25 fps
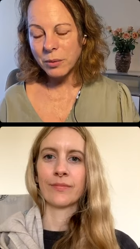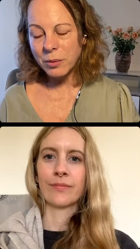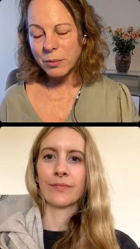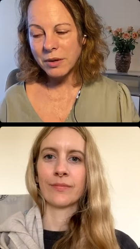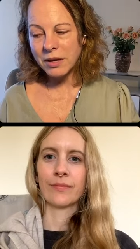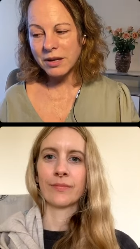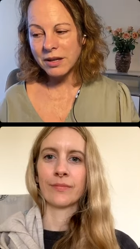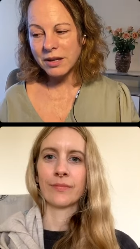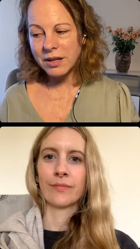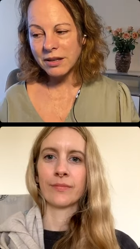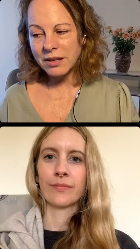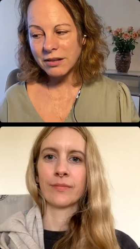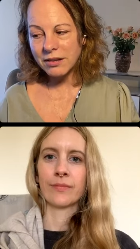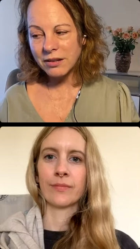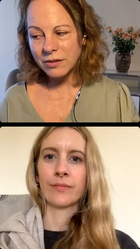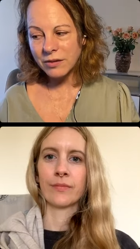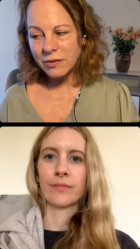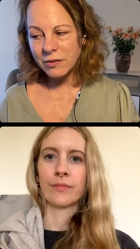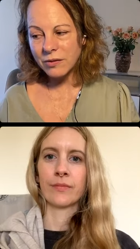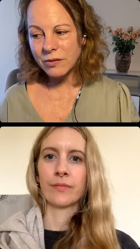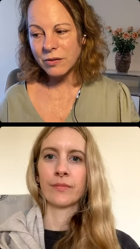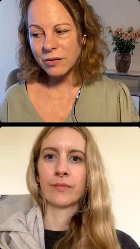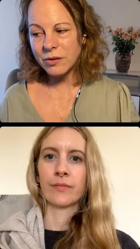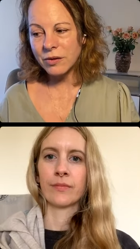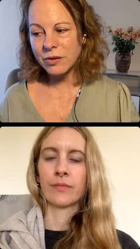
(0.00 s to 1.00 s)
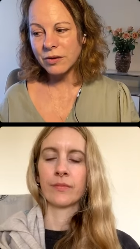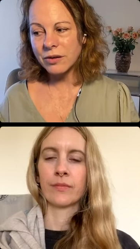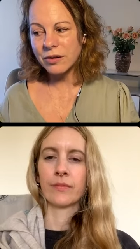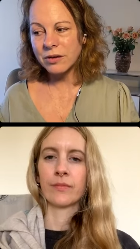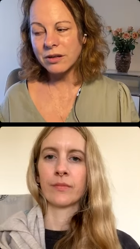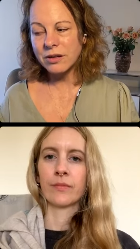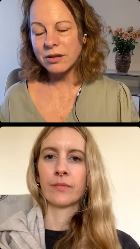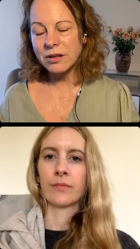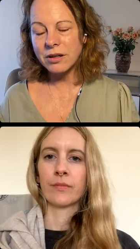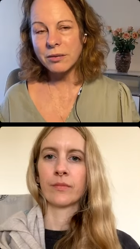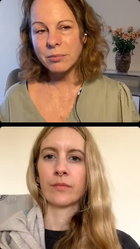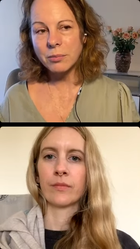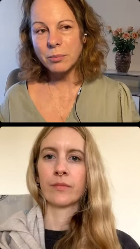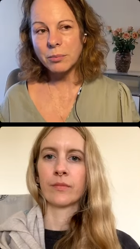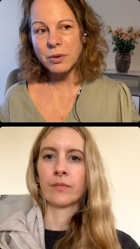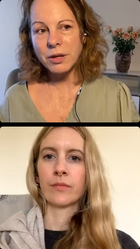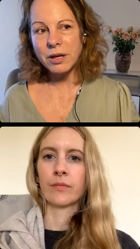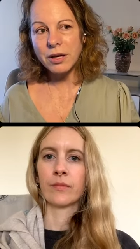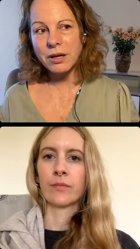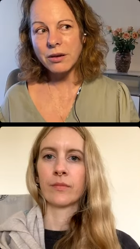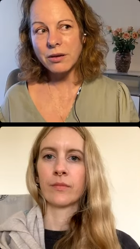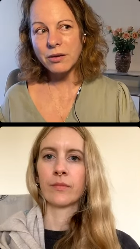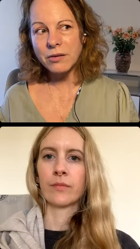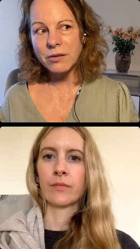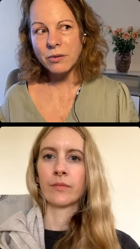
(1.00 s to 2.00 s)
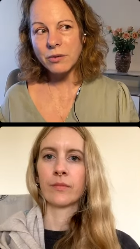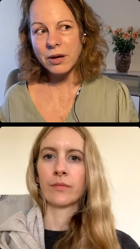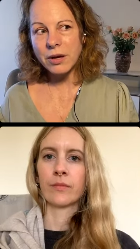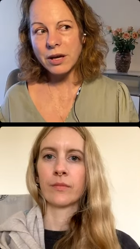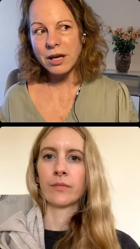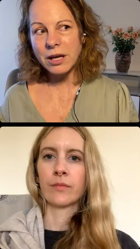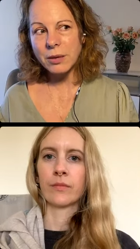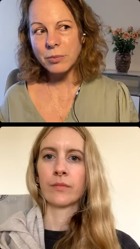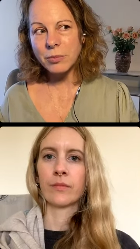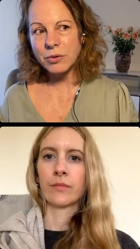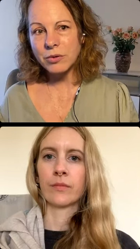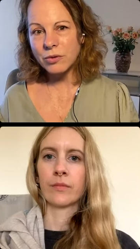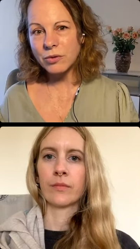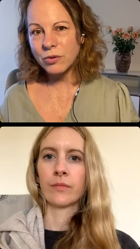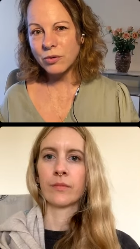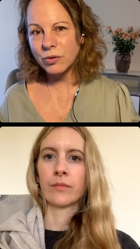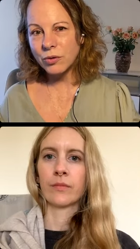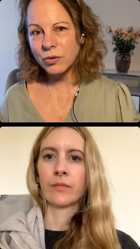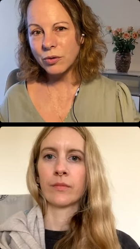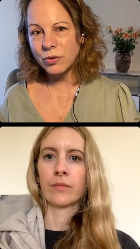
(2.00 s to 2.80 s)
Speaker 1: in the circle and being also able to